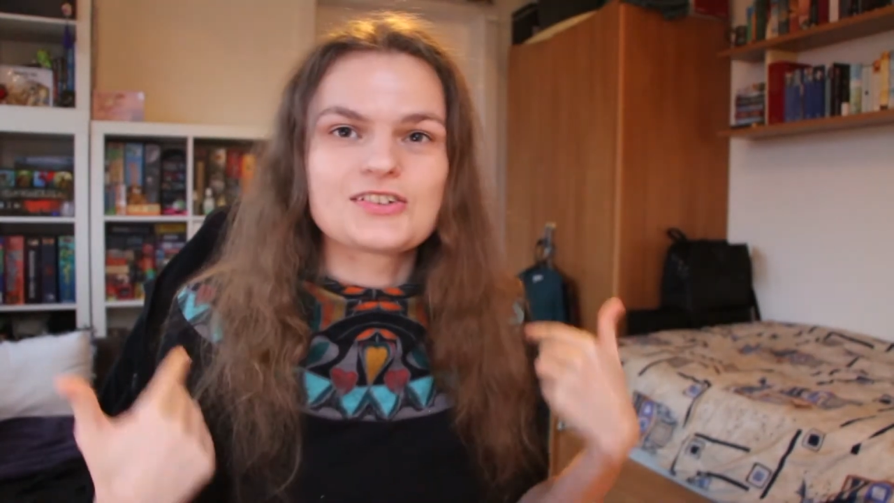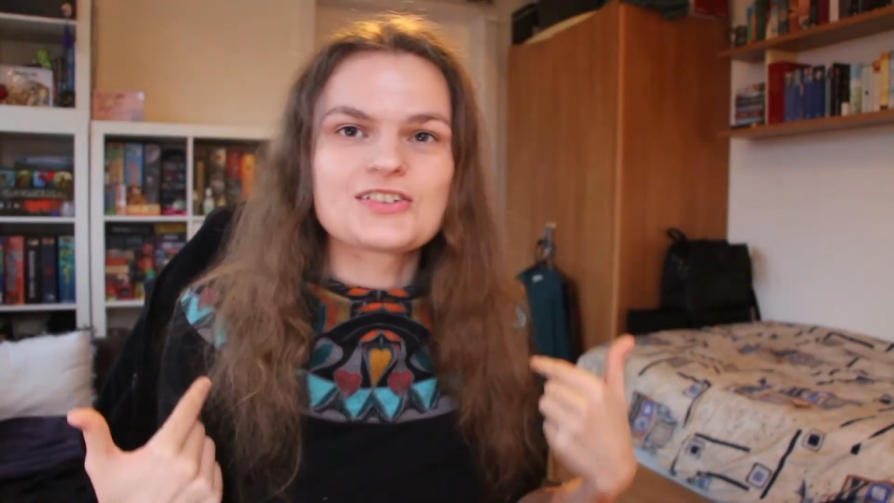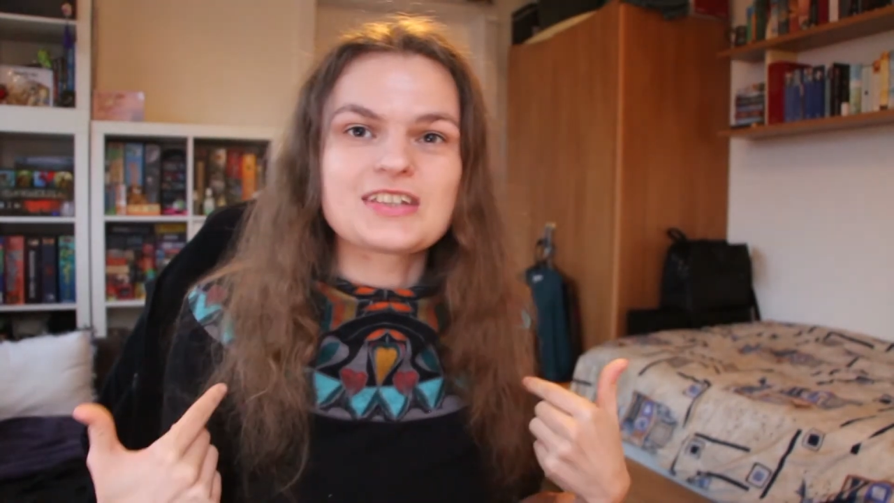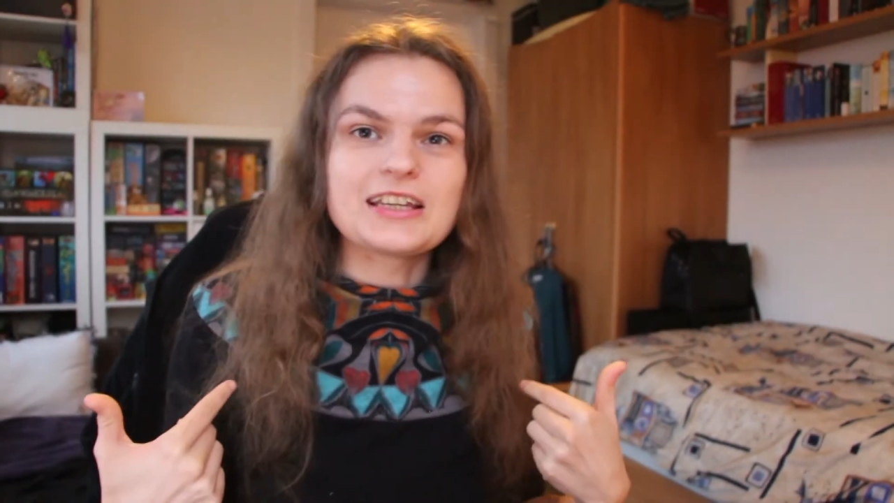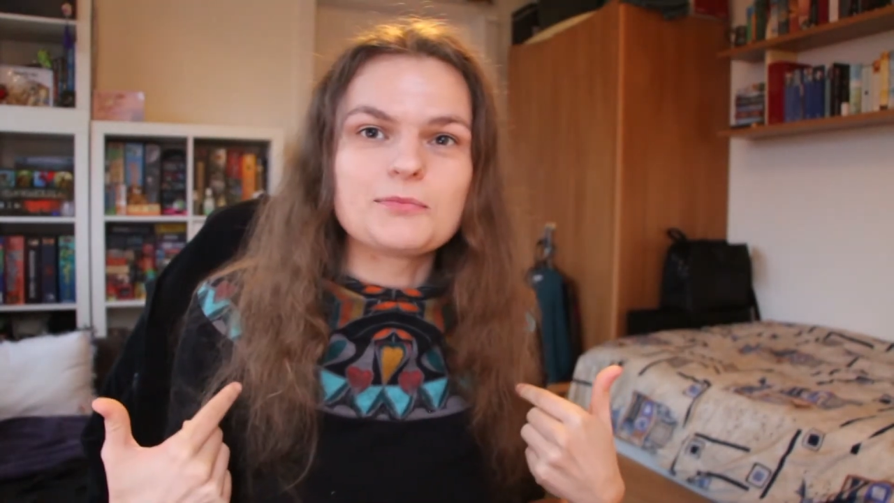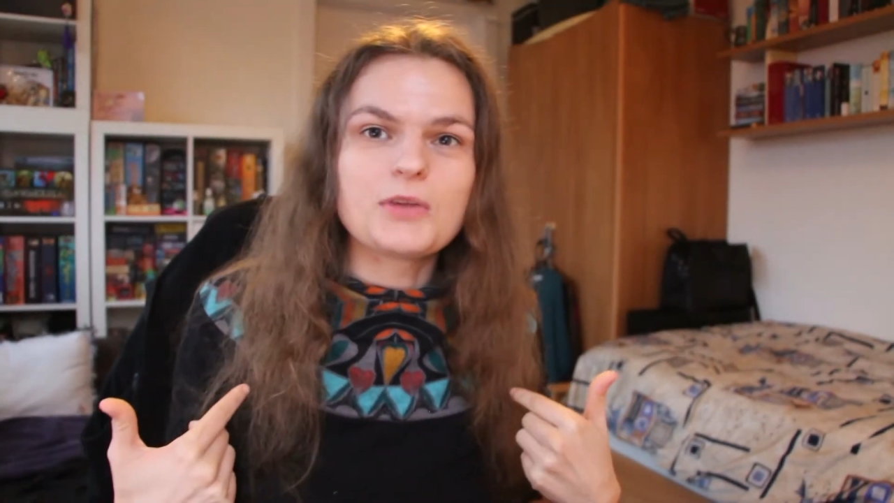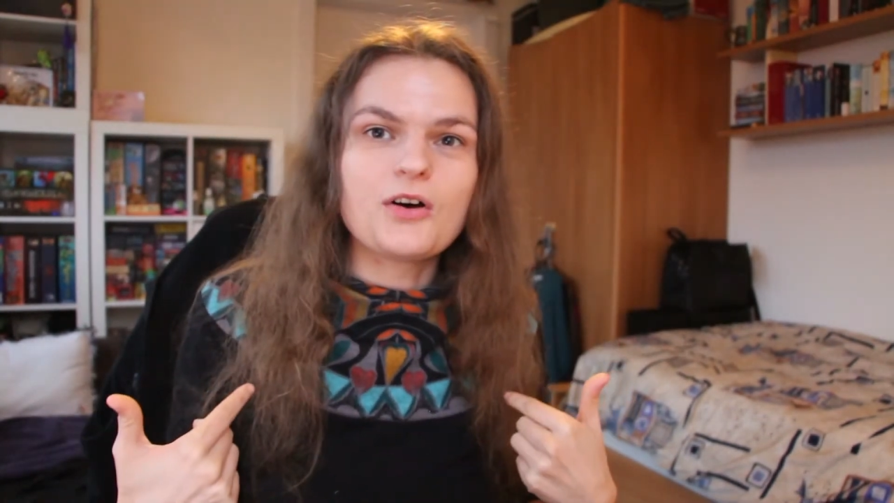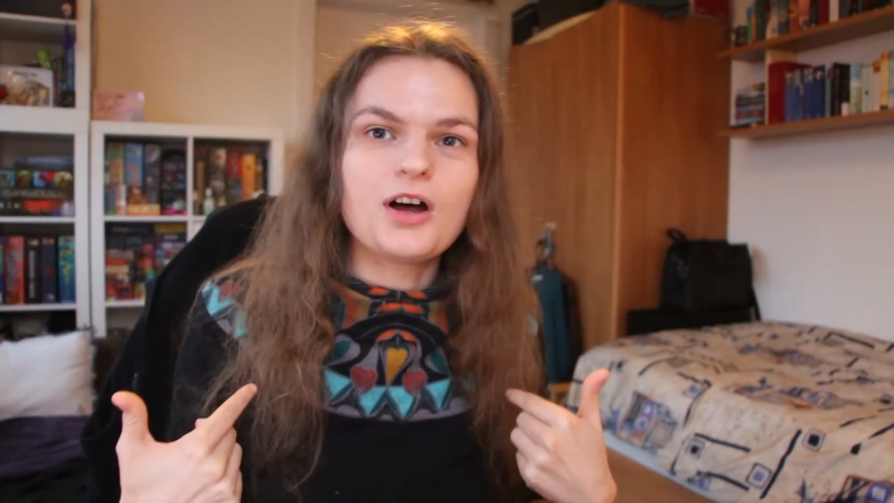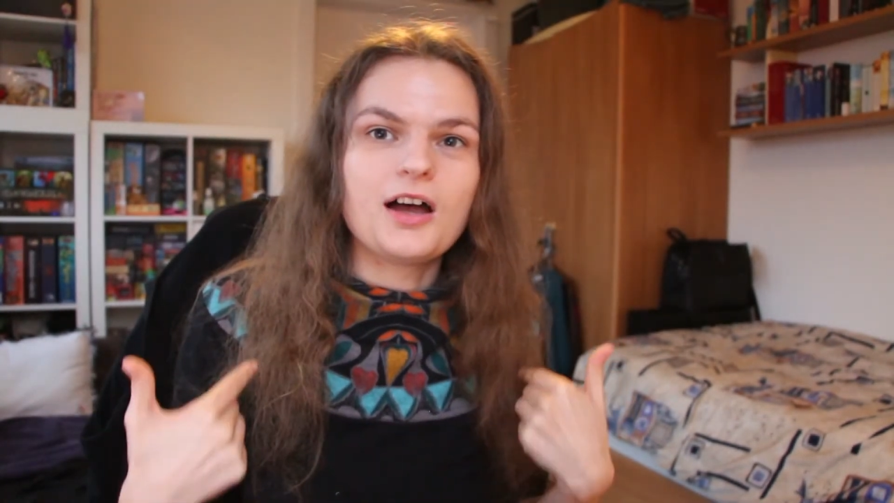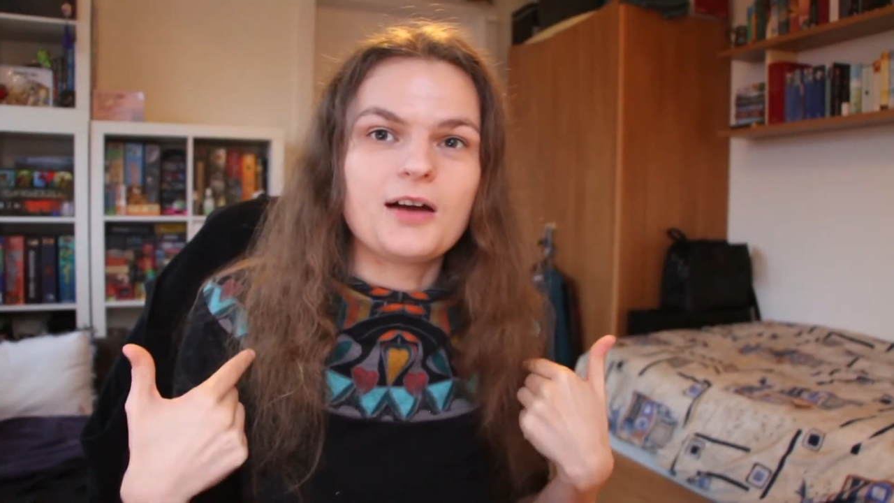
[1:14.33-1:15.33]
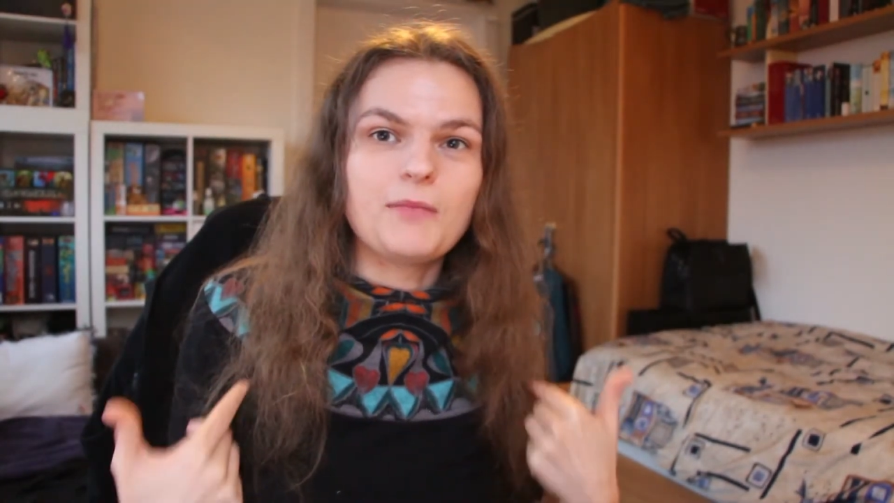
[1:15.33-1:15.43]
just email uh,